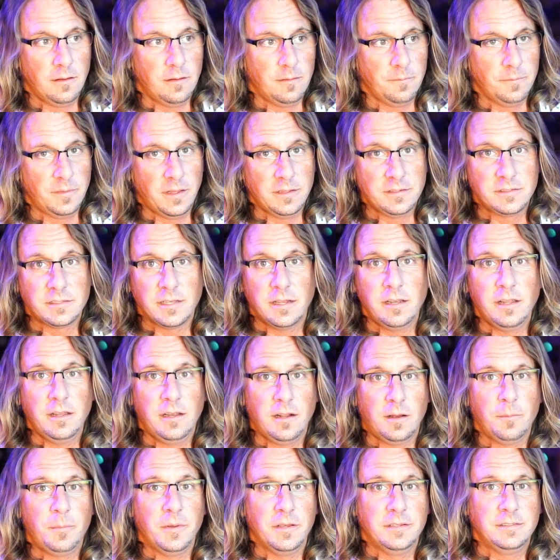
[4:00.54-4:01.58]
they set it
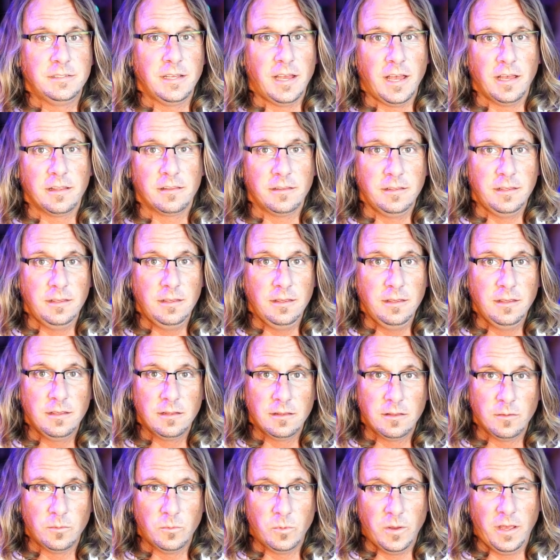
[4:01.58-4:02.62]
up exactly
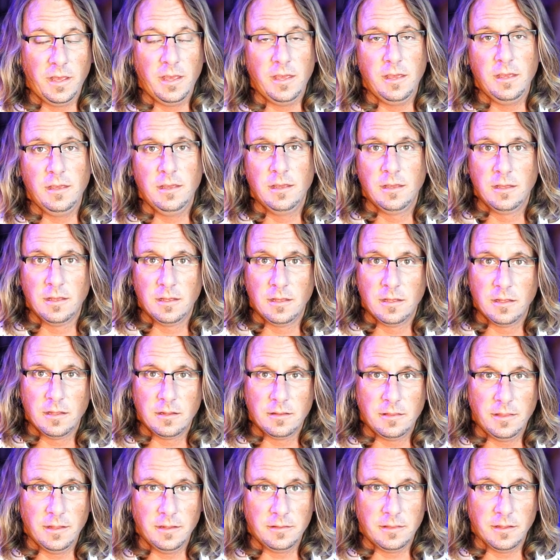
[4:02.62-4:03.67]
the way
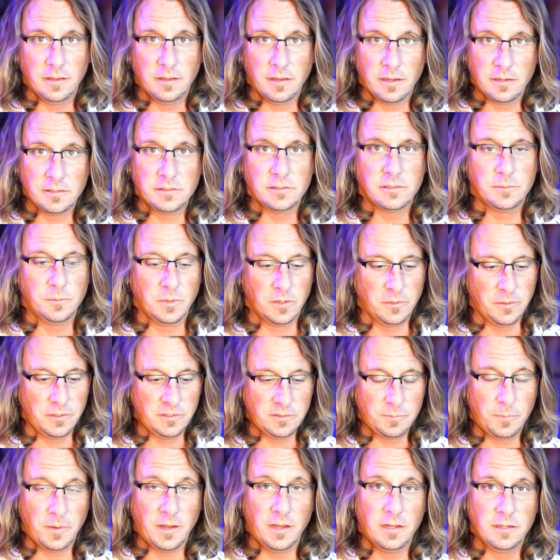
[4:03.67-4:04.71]
that the customer
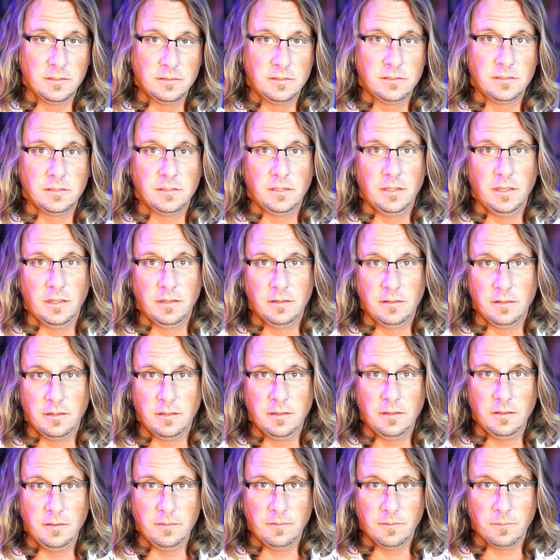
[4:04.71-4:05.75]
responds in
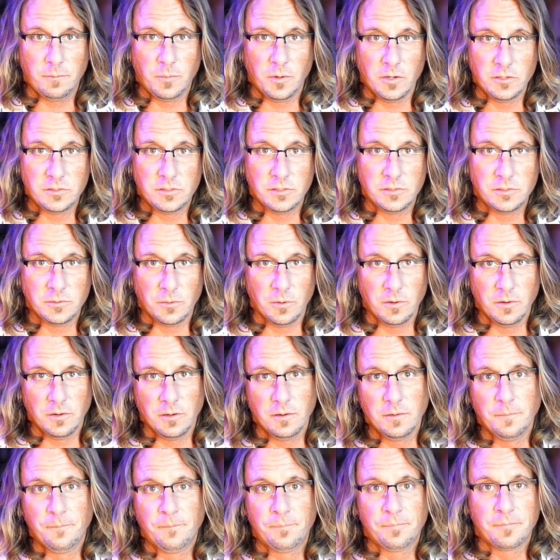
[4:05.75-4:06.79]
the purchase
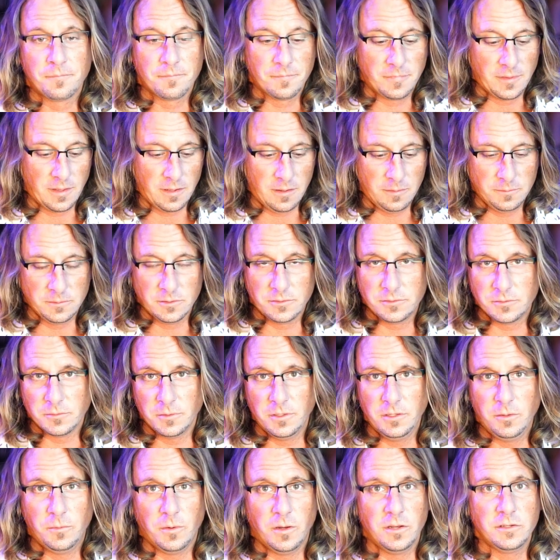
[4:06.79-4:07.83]
order. There's
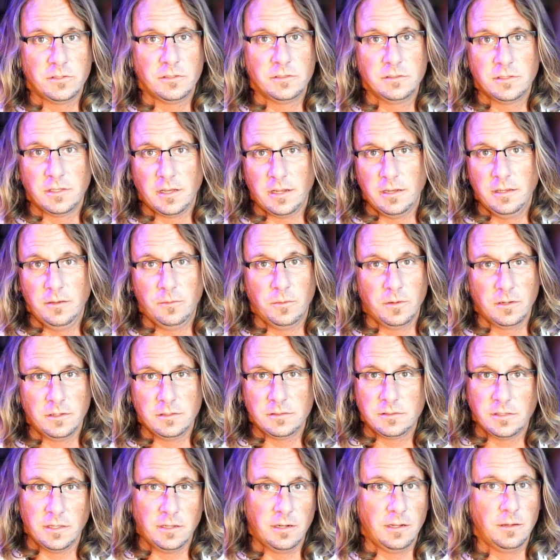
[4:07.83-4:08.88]
3 questions. How do you want it
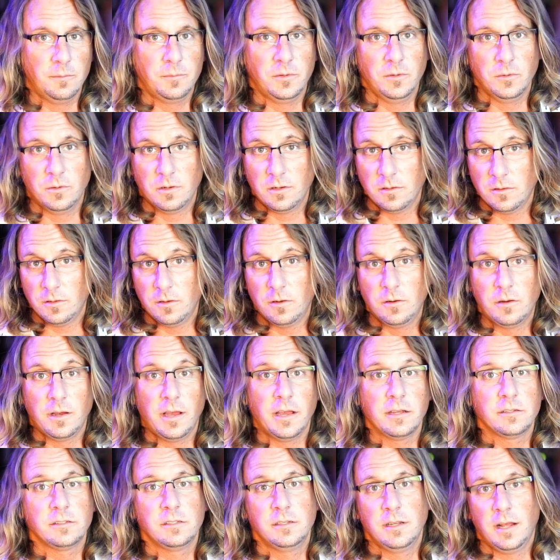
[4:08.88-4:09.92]
set up? Do you want it low
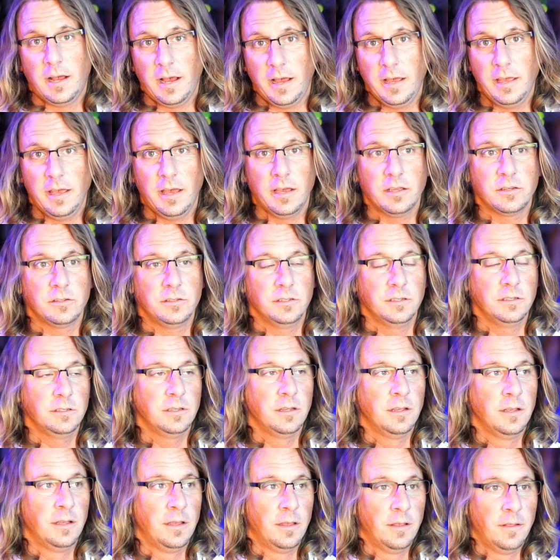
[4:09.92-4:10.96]
action, high action?
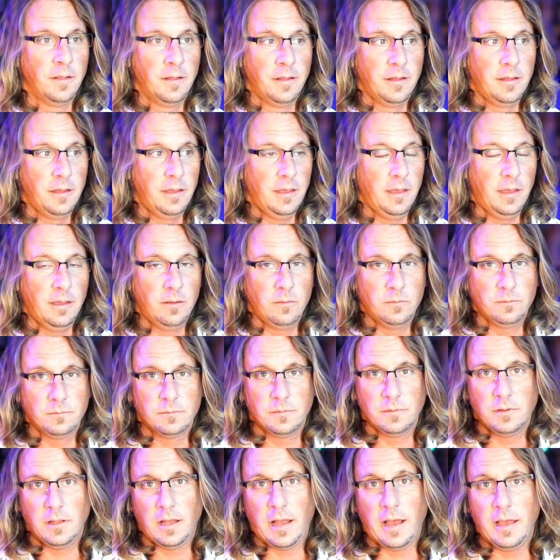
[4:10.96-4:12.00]
And
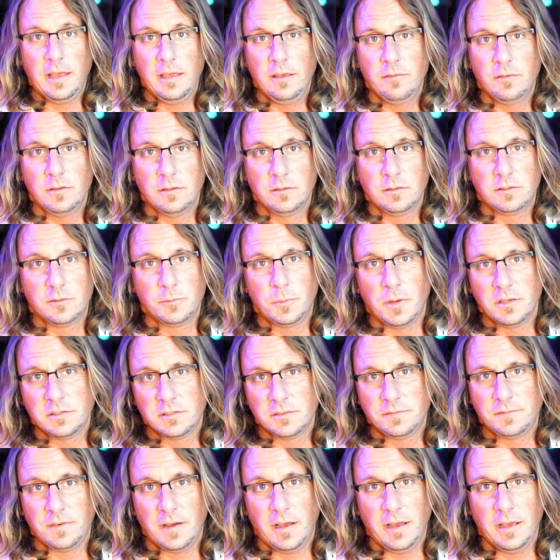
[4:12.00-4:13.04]
I even
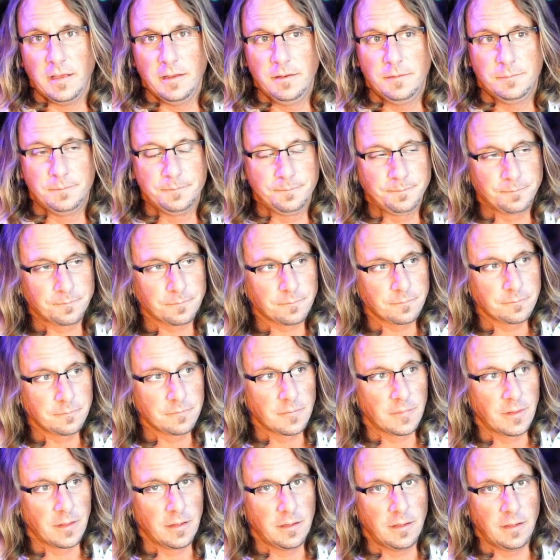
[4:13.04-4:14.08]
specified
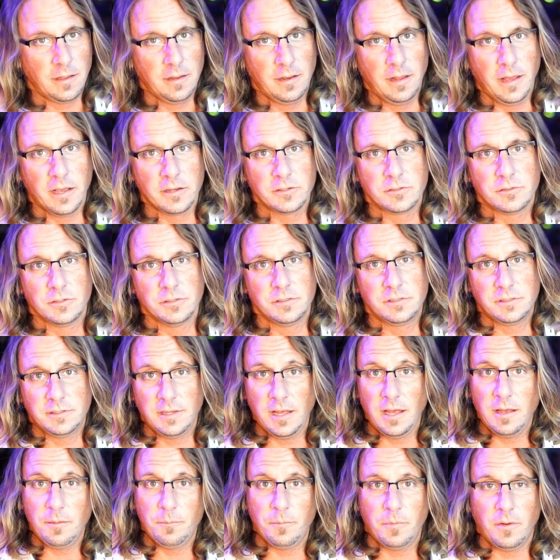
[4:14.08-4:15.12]
an extra
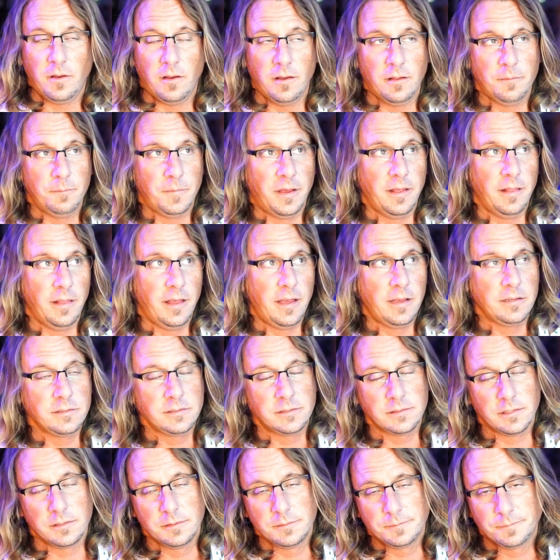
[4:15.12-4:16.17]
step on my
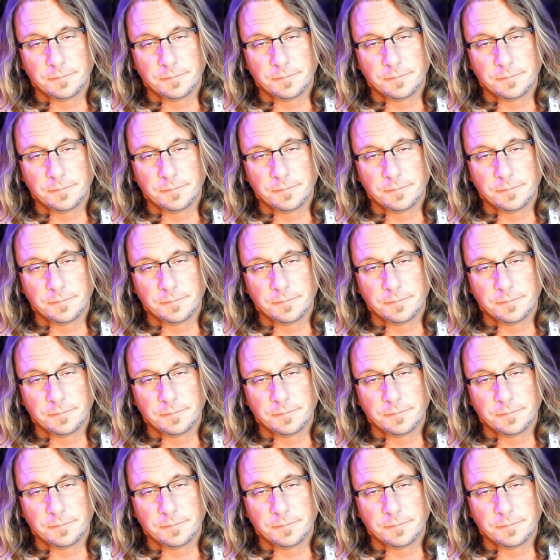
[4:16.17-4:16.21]
last